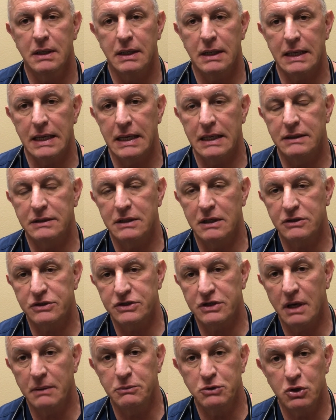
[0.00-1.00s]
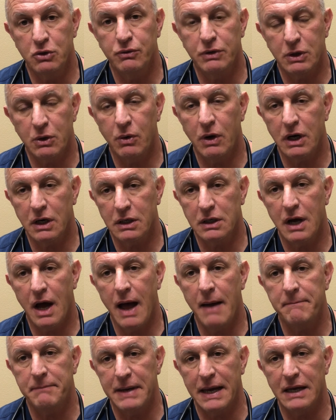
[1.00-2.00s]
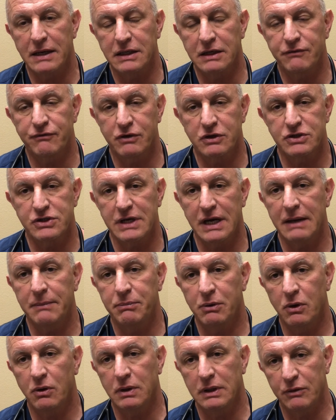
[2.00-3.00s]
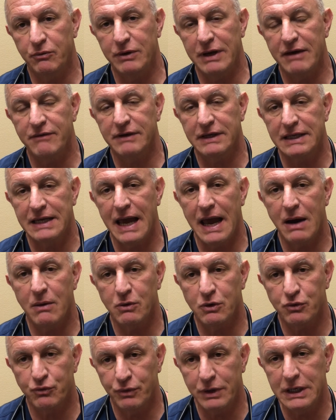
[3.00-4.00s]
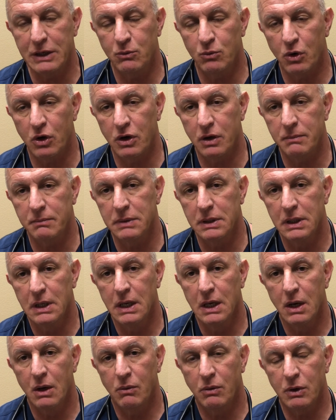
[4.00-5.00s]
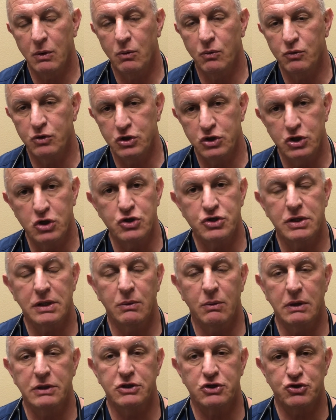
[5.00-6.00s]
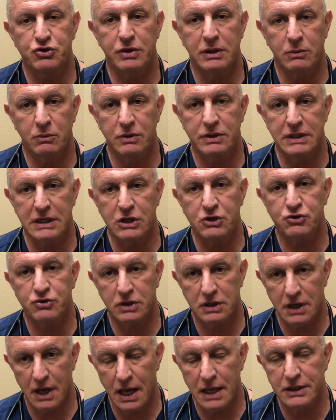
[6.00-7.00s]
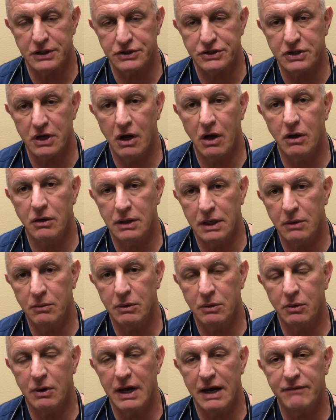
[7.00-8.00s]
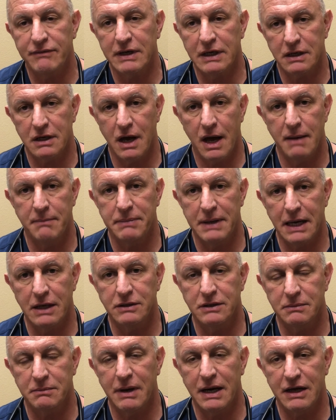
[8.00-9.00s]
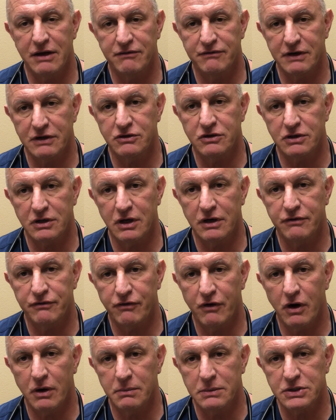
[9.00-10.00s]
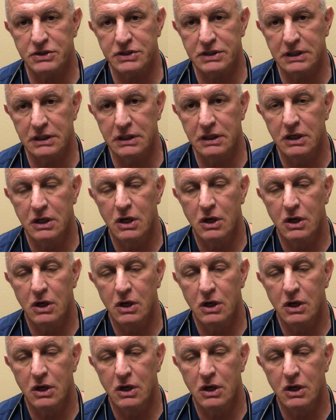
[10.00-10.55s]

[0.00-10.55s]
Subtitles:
And some do require compounding. For example, if we have a cat with ringworm, we usually want to treat with itraconazole, and we will have that compounded by a veterinary pharmacy,